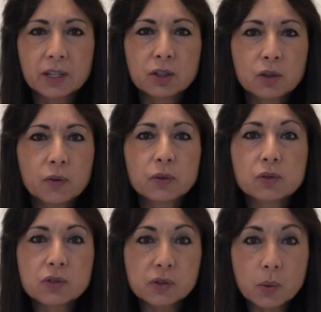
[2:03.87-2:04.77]
You know, if you
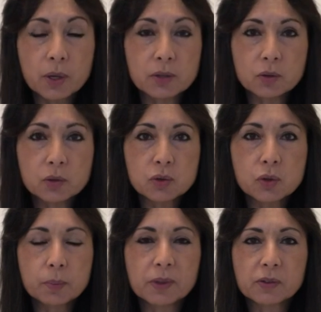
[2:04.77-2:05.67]
just go on
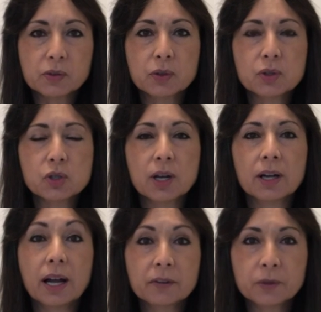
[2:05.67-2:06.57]
YouTube and search uh,
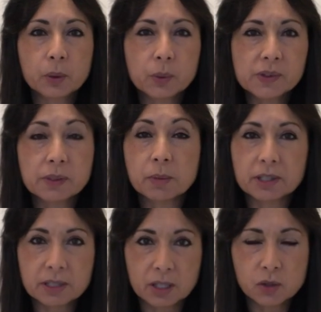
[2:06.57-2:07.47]
high frequency
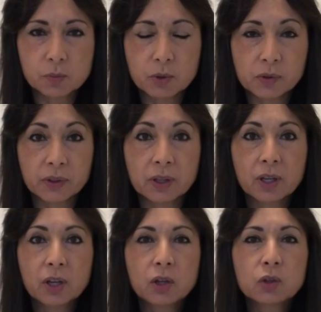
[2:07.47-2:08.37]
meditation music,
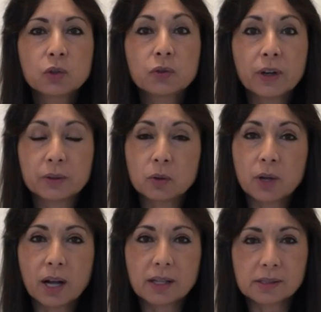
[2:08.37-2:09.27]
you'll find all
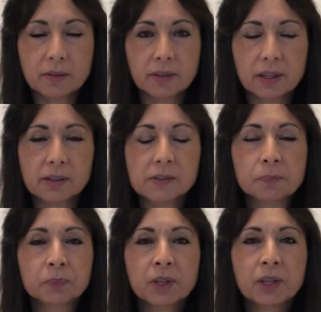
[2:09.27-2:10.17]
kinds of things.